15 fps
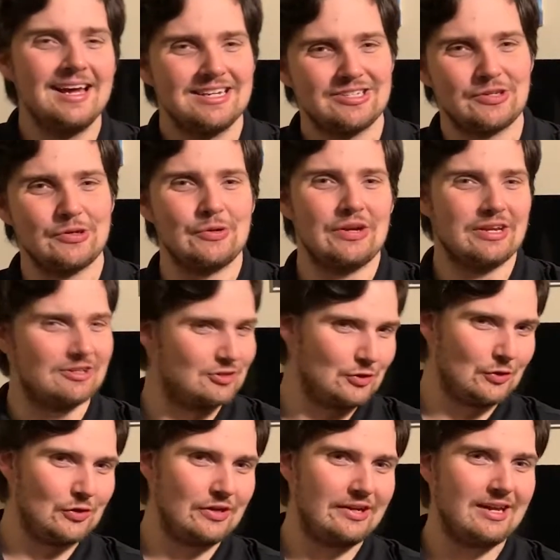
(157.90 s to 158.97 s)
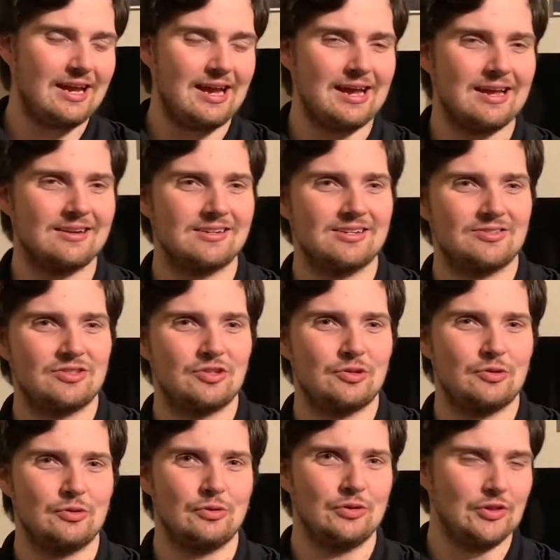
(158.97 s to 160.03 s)
to enjoy and
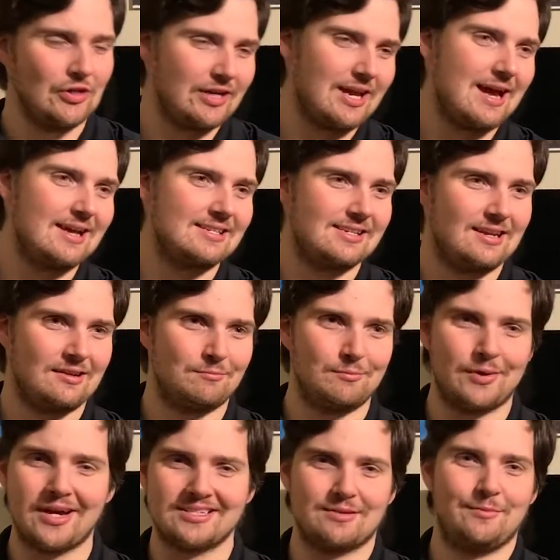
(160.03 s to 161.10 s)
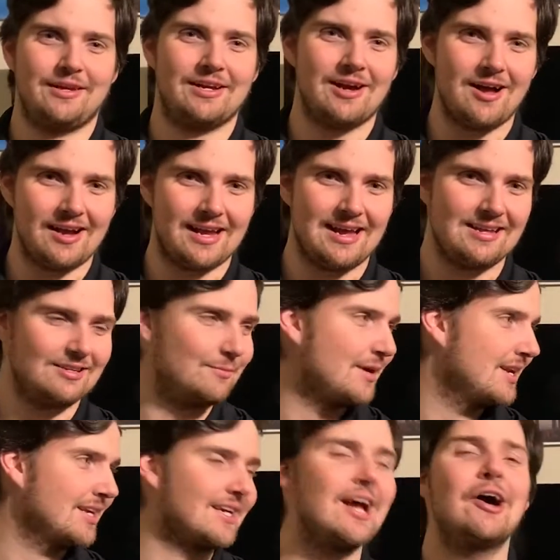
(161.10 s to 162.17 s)
to look at and possibly gawk at,
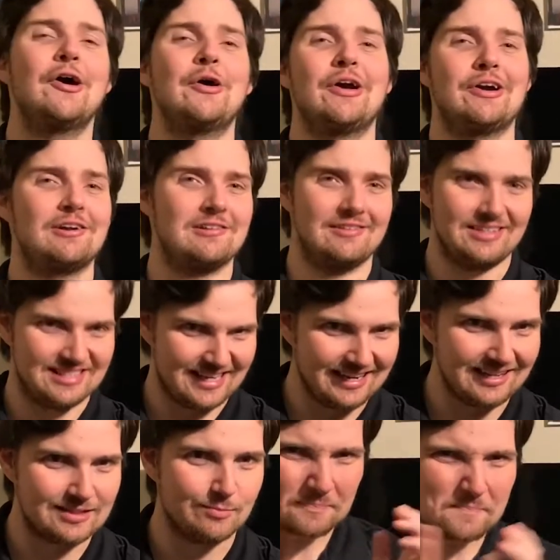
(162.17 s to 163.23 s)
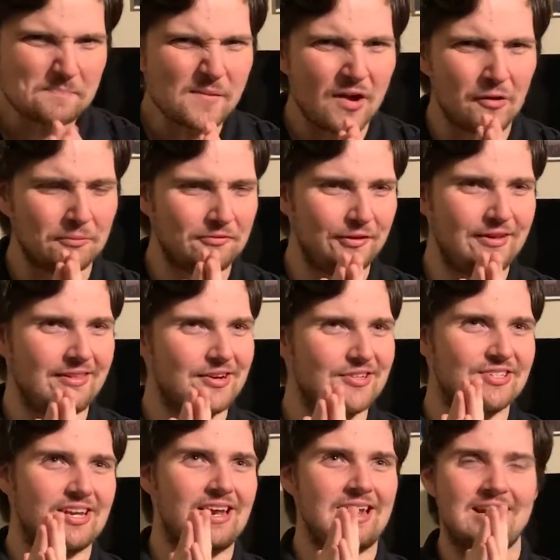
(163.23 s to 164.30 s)
depending how hairy this gets. Hopefully
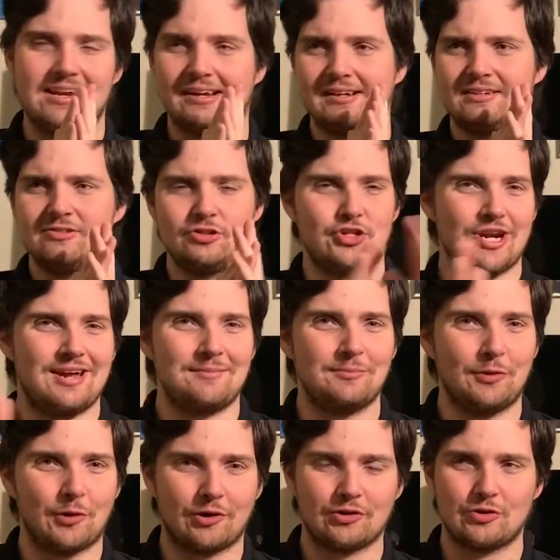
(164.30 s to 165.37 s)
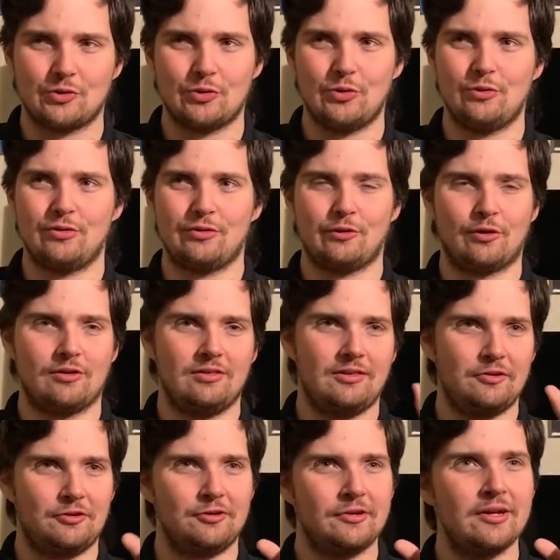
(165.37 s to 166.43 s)
there's a gem or a truth or a
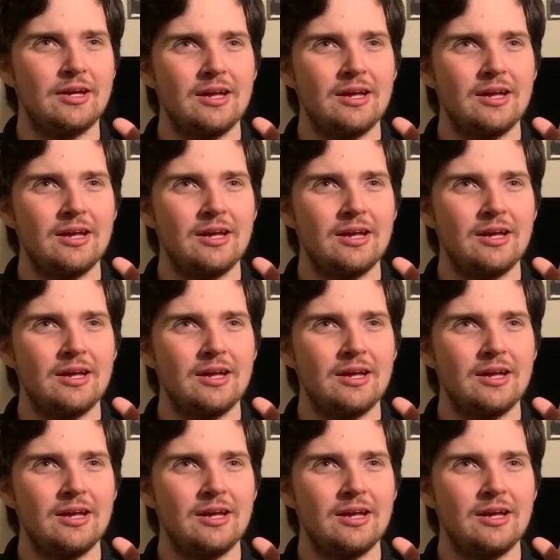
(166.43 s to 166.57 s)
little